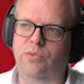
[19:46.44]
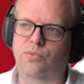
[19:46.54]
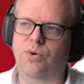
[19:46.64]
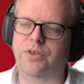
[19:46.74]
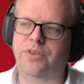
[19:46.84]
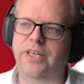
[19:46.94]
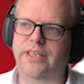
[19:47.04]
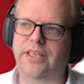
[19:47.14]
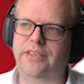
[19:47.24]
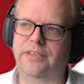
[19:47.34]
One thing
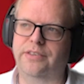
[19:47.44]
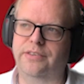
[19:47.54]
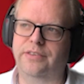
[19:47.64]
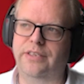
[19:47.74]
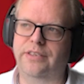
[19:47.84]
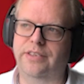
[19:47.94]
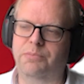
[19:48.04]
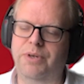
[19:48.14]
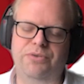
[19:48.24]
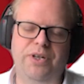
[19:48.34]
that can
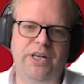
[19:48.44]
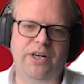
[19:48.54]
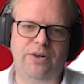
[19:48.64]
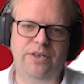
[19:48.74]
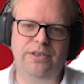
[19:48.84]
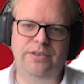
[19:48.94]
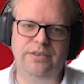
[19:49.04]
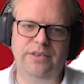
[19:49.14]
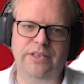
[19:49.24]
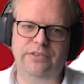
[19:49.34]
be really hard
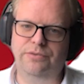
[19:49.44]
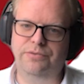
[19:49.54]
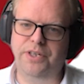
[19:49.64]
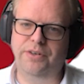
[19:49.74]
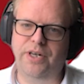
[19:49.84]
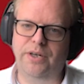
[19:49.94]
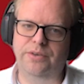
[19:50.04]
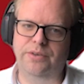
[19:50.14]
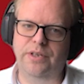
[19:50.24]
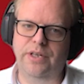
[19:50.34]
is to figure
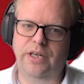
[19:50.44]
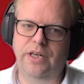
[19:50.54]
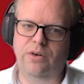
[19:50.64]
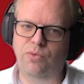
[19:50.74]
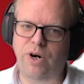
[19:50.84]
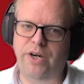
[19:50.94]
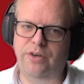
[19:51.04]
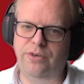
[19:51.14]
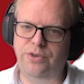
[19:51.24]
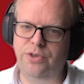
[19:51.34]
out why
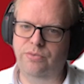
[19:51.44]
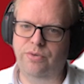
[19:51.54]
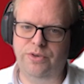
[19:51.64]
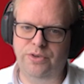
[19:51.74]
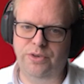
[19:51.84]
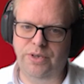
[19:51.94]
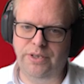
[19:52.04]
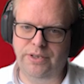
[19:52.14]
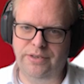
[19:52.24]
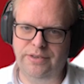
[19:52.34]
are you doing what you're doing.
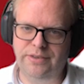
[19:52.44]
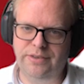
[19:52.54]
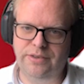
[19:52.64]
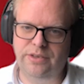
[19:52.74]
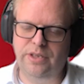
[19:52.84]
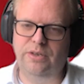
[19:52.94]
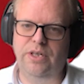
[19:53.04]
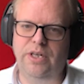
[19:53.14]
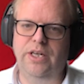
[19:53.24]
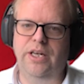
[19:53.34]
So
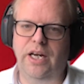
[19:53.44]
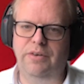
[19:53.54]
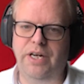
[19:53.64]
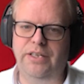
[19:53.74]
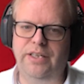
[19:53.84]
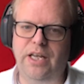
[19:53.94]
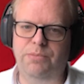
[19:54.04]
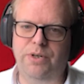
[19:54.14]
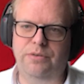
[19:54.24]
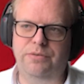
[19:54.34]
I've had a
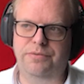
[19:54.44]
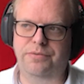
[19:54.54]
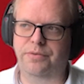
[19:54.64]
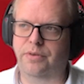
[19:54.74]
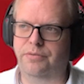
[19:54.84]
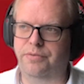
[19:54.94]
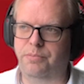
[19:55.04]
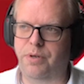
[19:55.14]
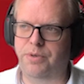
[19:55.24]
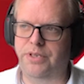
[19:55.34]
number of of
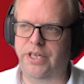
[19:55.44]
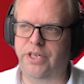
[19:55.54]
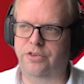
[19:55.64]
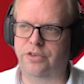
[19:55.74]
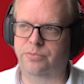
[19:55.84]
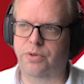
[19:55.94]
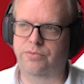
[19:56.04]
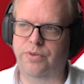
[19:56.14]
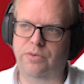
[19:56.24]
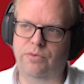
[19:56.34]
implementations,
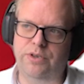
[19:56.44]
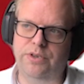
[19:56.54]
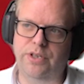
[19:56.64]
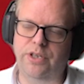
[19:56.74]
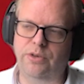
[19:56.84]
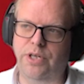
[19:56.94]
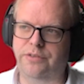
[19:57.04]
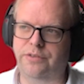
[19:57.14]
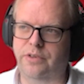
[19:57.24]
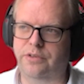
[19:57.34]
both when I worked in the
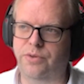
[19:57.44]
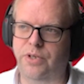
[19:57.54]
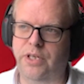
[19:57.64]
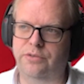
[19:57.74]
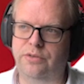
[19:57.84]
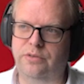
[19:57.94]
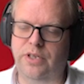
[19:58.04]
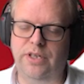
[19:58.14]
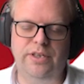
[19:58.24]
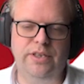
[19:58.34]
US as well as
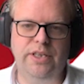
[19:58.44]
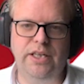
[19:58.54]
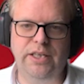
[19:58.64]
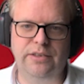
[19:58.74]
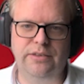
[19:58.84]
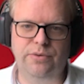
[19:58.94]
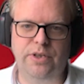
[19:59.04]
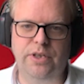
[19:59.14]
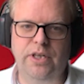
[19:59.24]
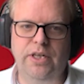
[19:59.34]
here in the Netherlands,
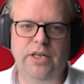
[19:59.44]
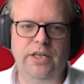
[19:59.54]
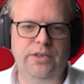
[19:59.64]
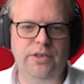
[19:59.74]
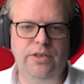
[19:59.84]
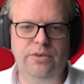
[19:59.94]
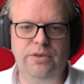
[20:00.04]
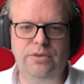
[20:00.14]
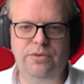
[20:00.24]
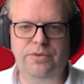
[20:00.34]
where
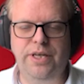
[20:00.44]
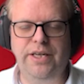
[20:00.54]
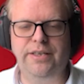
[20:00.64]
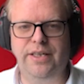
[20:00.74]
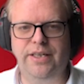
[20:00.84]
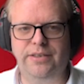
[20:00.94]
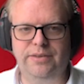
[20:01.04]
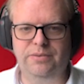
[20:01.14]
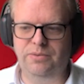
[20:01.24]
you think that